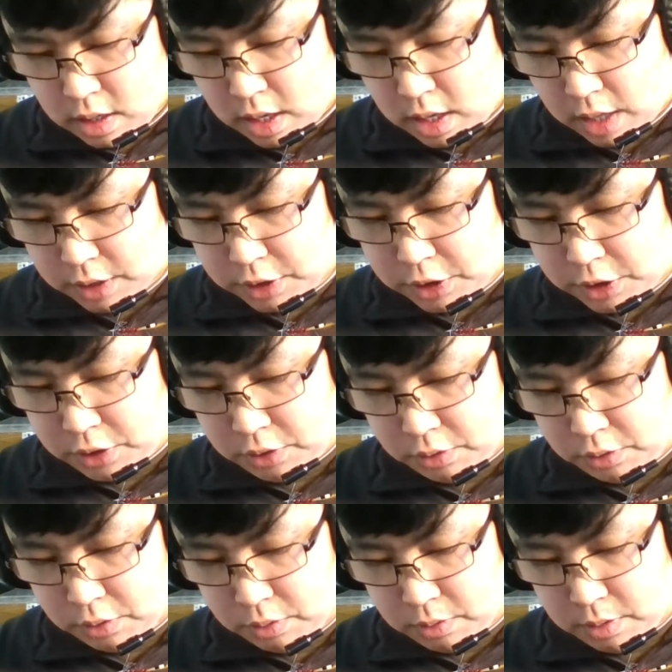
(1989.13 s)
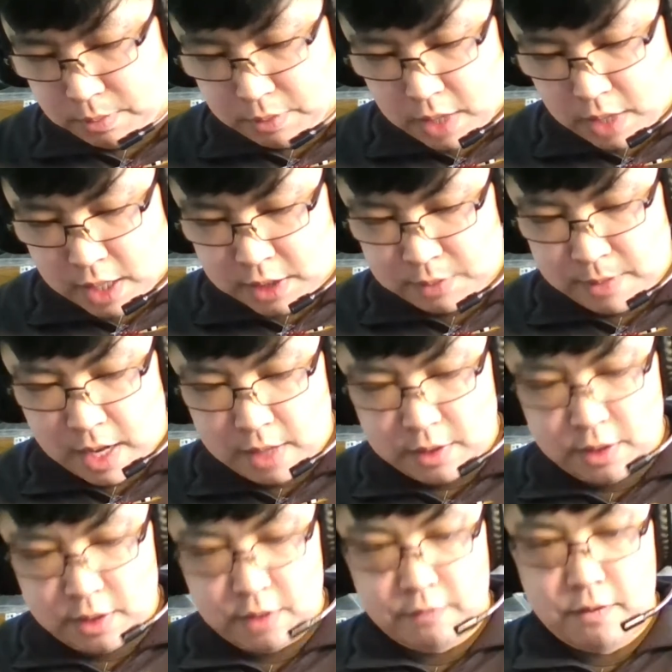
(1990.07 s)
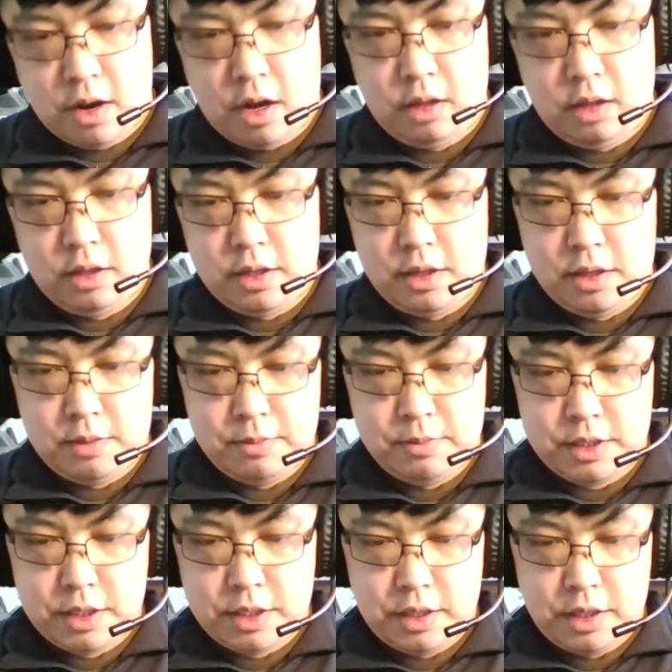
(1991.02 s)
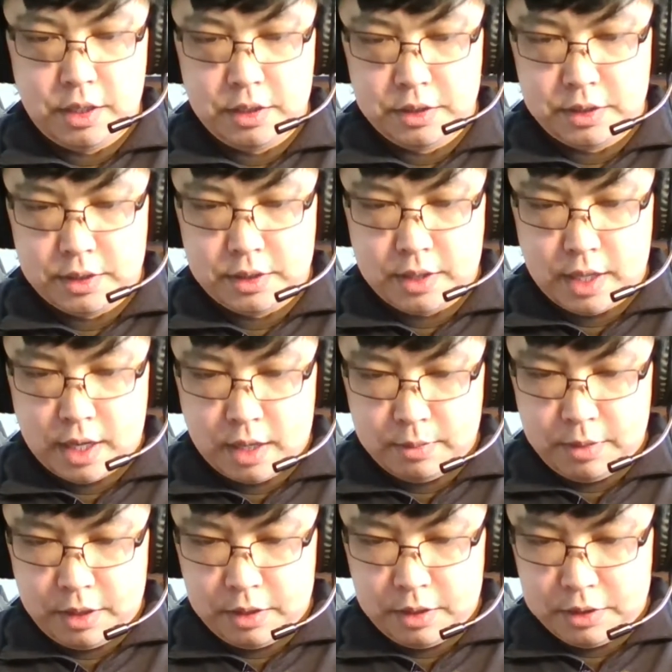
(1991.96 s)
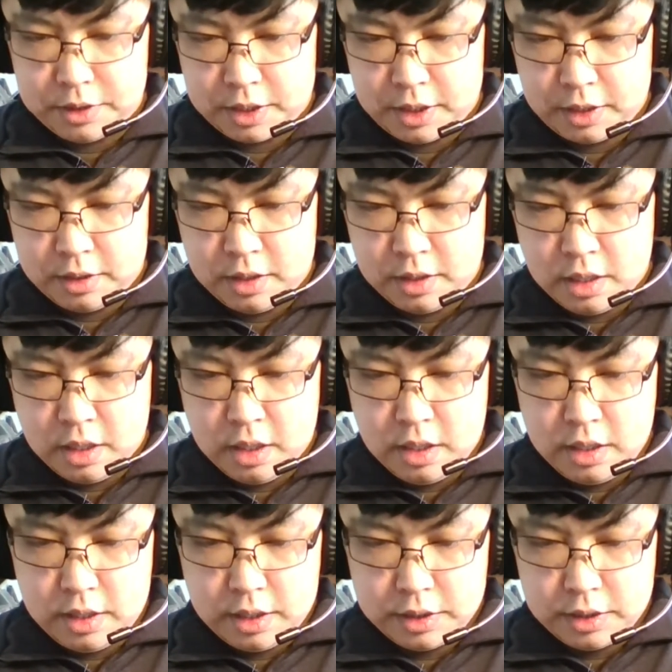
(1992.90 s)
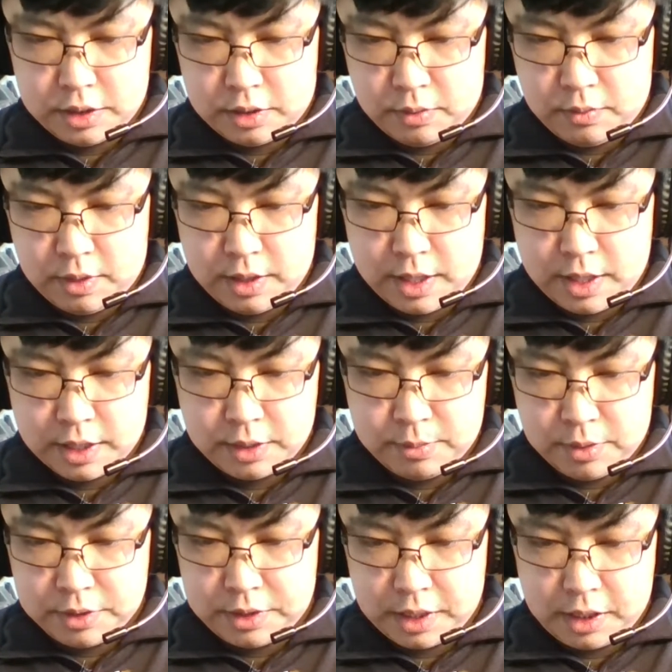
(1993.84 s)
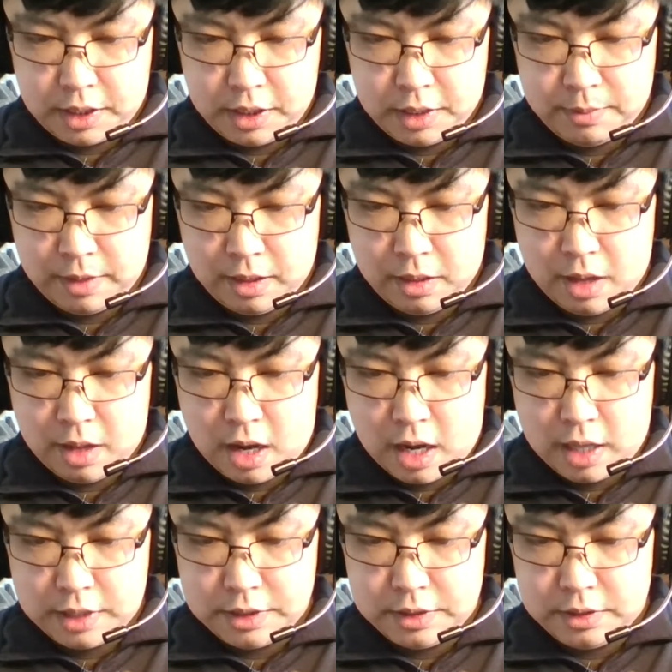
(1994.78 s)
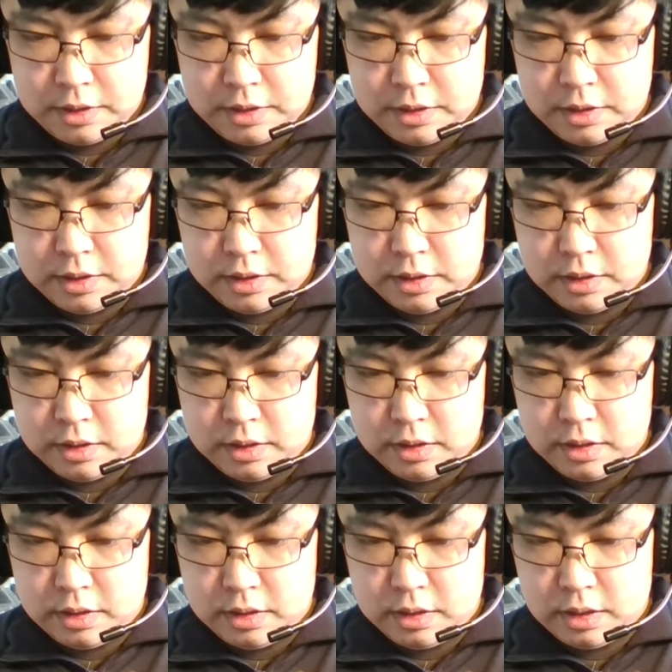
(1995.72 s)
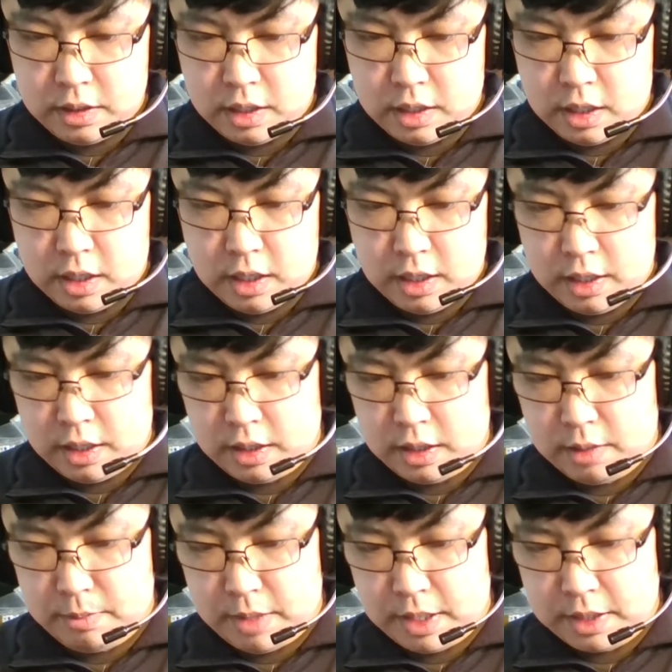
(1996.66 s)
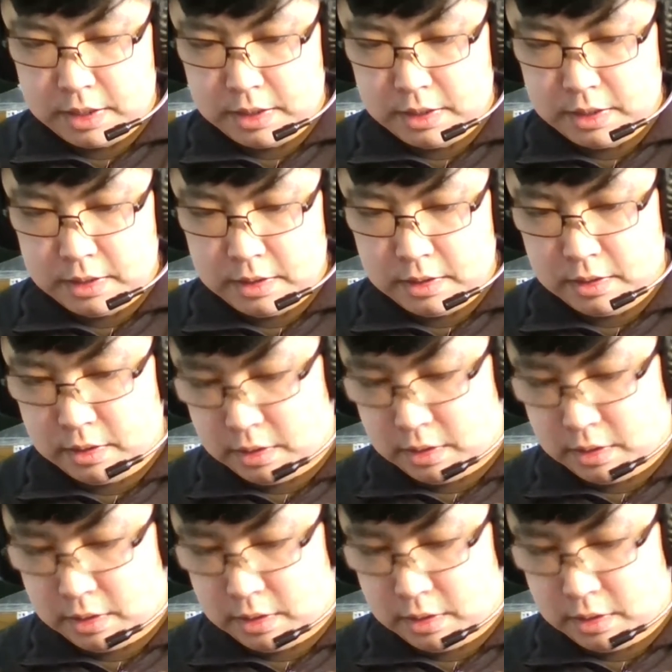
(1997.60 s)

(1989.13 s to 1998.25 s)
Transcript: And two, the bronze mallard of all of the materials that I'll be using is the one that's most likely to be lost in the mix.